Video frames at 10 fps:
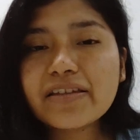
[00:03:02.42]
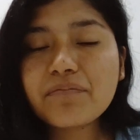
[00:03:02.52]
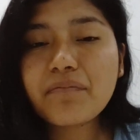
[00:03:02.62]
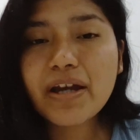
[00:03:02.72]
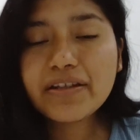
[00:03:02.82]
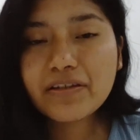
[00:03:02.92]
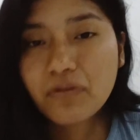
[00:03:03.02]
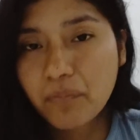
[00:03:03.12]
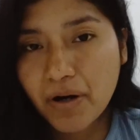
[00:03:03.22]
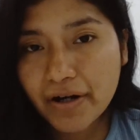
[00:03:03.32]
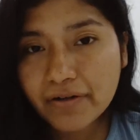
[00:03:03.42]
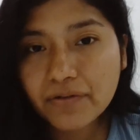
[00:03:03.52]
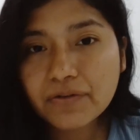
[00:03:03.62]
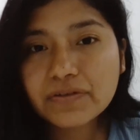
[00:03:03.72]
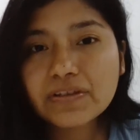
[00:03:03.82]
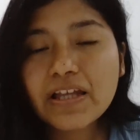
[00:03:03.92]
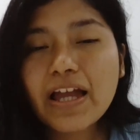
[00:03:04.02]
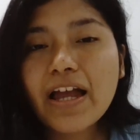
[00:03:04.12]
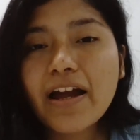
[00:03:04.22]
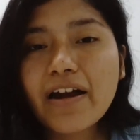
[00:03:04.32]
that my nanoparticles
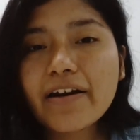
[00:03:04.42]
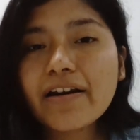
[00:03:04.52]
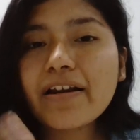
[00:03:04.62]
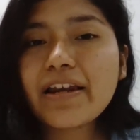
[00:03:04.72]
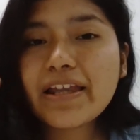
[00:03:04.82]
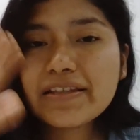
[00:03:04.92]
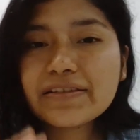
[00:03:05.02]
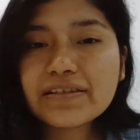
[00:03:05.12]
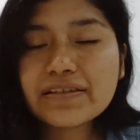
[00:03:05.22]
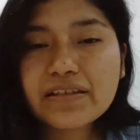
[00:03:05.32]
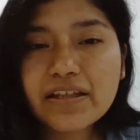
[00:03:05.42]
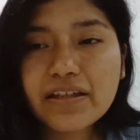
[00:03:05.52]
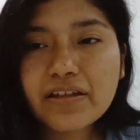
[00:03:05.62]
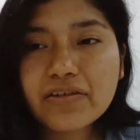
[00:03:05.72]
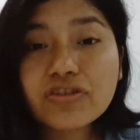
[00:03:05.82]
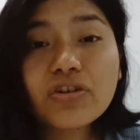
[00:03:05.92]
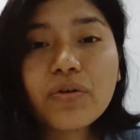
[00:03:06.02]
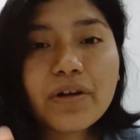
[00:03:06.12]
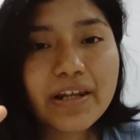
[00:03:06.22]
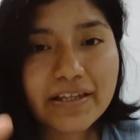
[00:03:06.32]
are
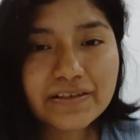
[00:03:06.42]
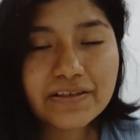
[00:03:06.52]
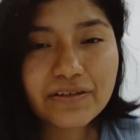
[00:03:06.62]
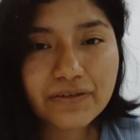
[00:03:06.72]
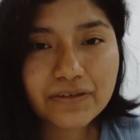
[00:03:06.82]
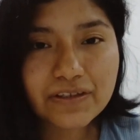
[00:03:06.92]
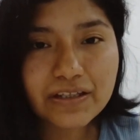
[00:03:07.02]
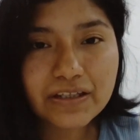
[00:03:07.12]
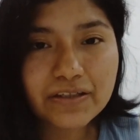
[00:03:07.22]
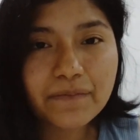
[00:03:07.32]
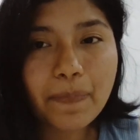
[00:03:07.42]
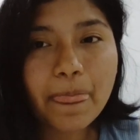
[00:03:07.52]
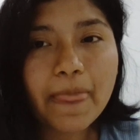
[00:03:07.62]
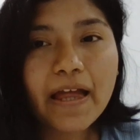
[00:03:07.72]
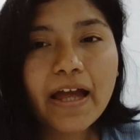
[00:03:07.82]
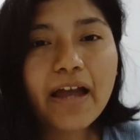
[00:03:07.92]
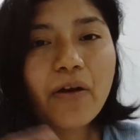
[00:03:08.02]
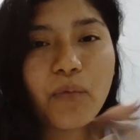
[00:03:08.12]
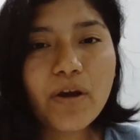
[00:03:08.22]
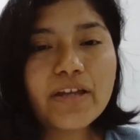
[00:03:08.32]
show less cytotoxicity.
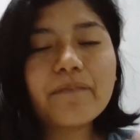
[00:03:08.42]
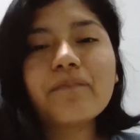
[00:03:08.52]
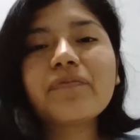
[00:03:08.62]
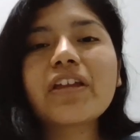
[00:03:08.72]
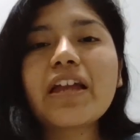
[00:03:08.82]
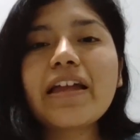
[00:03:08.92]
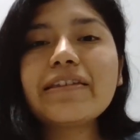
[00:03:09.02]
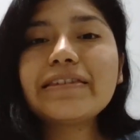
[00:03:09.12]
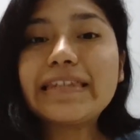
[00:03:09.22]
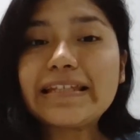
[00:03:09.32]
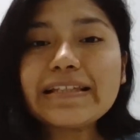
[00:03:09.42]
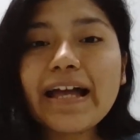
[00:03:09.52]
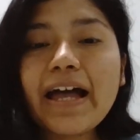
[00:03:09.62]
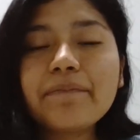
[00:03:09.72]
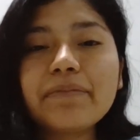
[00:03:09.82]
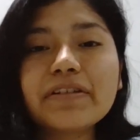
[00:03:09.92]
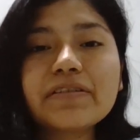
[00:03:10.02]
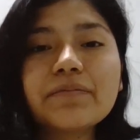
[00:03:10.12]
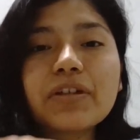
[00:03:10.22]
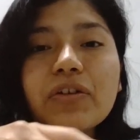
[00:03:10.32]
And why? This
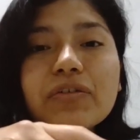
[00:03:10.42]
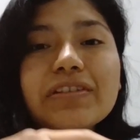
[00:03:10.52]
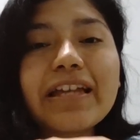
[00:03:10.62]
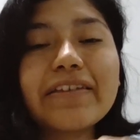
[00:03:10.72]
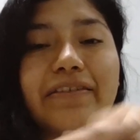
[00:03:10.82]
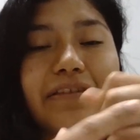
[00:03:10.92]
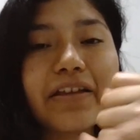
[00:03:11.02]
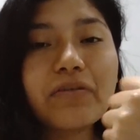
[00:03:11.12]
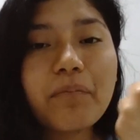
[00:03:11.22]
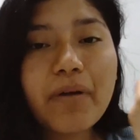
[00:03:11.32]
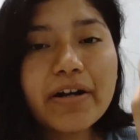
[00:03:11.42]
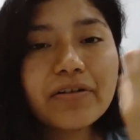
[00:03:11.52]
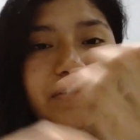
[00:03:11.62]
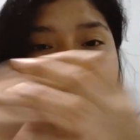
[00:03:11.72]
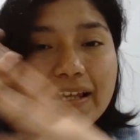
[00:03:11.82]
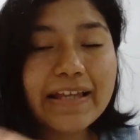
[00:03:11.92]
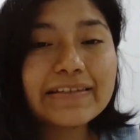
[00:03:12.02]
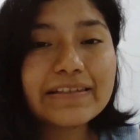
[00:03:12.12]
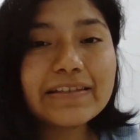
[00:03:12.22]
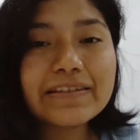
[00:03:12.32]
happens because the nanoparticles that
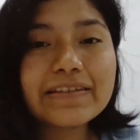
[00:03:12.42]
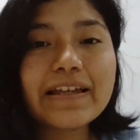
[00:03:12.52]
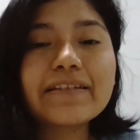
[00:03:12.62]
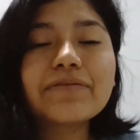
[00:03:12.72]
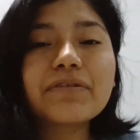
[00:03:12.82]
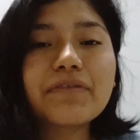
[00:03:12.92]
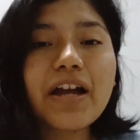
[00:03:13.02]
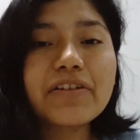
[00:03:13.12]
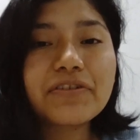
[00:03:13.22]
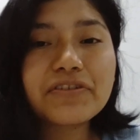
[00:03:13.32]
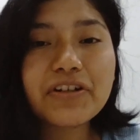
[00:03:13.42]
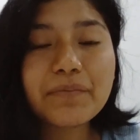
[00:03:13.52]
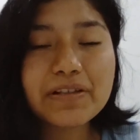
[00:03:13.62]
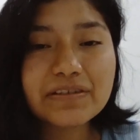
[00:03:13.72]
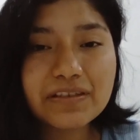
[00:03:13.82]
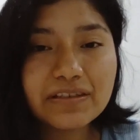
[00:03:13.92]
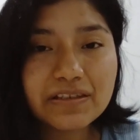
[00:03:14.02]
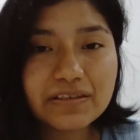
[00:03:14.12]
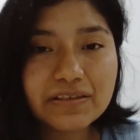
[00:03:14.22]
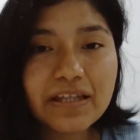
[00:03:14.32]
I synthesize with hydrothermal
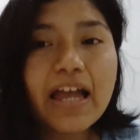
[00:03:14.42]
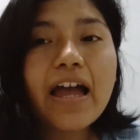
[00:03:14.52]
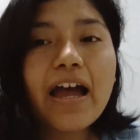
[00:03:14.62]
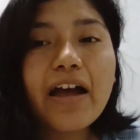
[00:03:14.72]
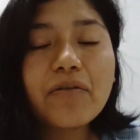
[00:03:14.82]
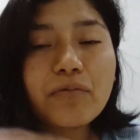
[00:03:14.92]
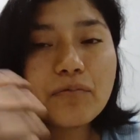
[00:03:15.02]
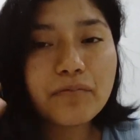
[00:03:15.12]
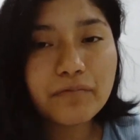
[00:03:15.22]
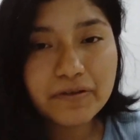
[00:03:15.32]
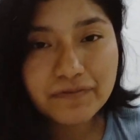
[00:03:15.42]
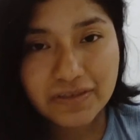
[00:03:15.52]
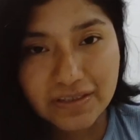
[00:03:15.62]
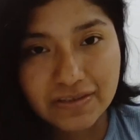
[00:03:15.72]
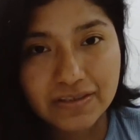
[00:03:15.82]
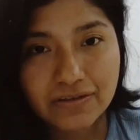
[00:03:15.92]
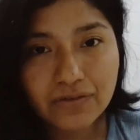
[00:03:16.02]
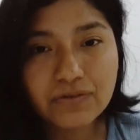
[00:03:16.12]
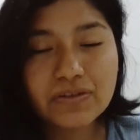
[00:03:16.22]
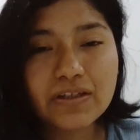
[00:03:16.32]
synthesis and with this
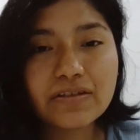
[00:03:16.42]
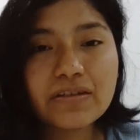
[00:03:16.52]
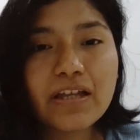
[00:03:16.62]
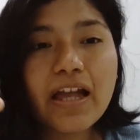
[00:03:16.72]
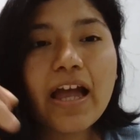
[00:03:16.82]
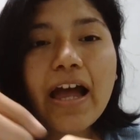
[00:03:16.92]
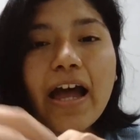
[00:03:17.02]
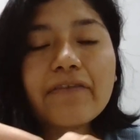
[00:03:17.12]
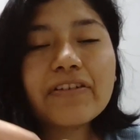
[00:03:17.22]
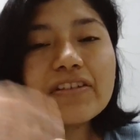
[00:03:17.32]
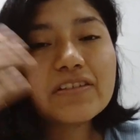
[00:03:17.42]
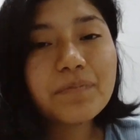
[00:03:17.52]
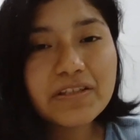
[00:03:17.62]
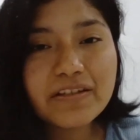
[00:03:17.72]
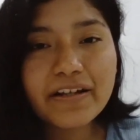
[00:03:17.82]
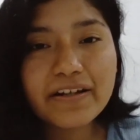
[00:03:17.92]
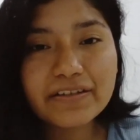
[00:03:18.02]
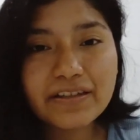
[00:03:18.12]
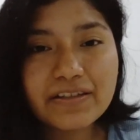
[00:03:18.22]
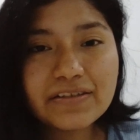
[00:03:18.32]
chitosan have an special
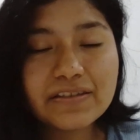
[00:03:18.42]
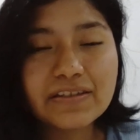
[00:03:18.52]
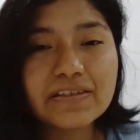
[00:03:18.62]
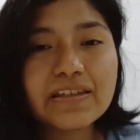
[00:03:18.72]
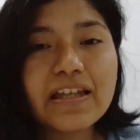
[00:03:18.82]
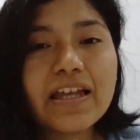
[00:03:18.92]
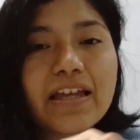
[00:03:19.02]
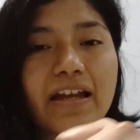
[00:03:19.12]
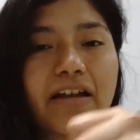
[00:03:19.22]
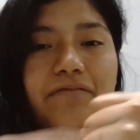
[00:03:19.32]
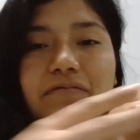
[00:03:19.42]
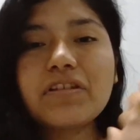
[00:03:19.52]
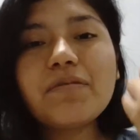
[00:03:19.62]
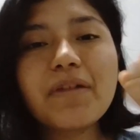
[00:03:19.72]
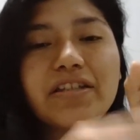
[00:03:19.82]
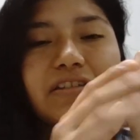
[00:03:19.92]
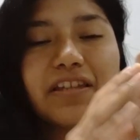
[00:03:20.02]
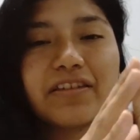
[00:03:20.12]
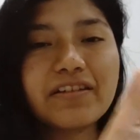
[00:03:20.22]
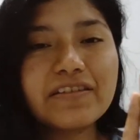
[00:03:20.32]
characteristics. Imagine
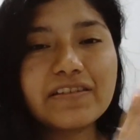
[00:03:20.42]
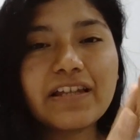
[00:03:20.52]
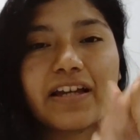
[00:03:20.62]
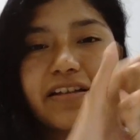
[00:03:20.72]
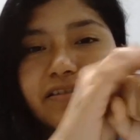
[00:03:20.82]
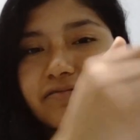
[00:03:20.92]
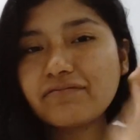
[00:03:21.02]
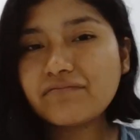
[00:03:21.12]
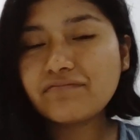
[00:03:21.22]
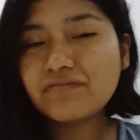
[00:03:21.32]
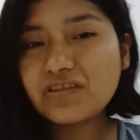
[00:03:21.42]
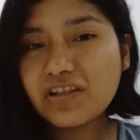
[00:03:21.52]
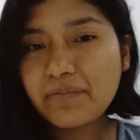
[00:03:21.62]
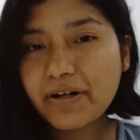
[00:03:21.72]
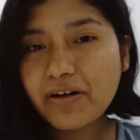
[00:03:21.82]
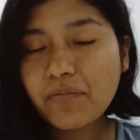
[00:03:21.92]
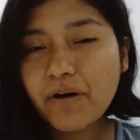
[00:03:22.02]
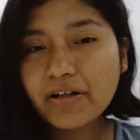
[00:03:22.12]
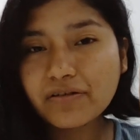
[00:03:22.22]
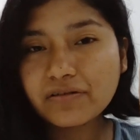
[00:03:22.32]
that there is silver
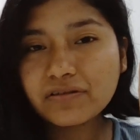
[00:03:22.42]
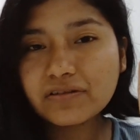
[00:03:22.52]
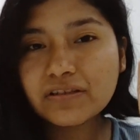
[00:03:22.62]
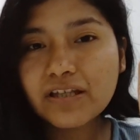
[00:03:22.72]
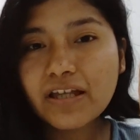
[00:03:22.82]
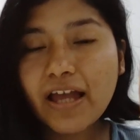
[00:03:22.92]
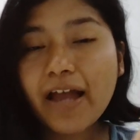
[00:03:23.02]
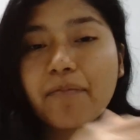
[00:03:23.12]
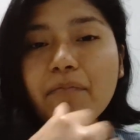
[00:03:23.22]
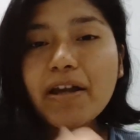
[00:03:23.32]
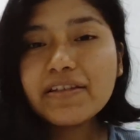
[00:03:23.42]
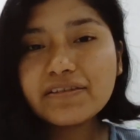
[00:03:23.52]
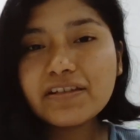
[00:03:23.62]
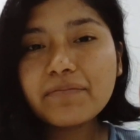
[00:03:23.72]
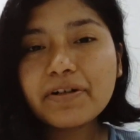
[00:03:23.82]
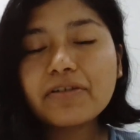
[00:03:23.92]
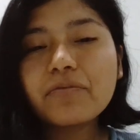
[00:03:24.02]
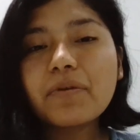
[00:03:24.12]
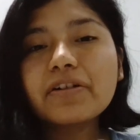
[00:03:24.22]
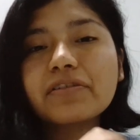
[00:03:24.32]
nanoparticles, and my silver
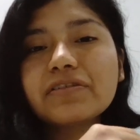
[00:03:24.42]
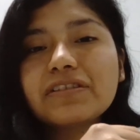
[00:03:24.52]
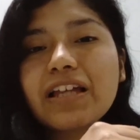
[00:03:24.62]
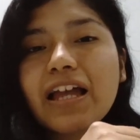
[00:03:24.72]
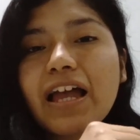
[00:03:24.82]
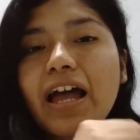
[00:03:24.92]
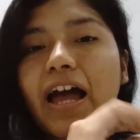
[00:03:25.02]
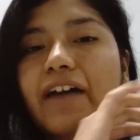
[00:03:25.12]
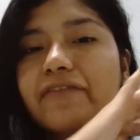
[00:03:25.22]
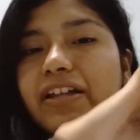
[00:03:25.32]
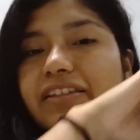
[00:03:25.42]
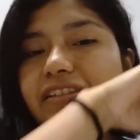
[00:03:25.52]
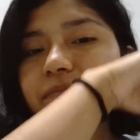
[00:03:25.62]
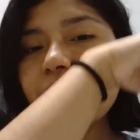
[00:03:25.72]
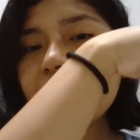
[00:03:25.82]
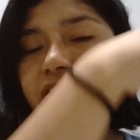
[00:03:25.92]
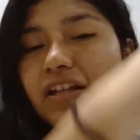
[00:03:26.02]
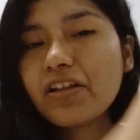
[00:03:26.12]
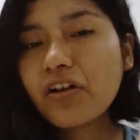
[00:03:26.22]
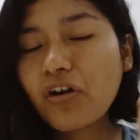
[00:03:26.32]
nanoparticles have a
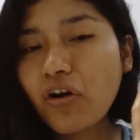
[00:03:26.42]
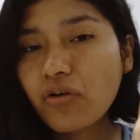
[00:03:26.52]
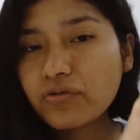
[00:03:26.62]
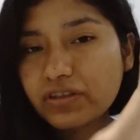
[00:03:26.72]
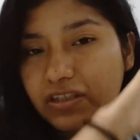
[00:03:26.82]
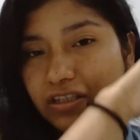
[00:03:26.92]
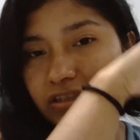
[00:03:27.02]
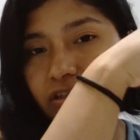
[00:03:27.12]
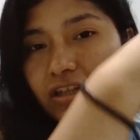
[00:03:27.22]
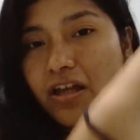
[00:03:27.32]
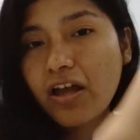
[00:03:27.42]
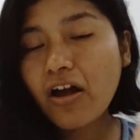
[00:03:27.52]
special coating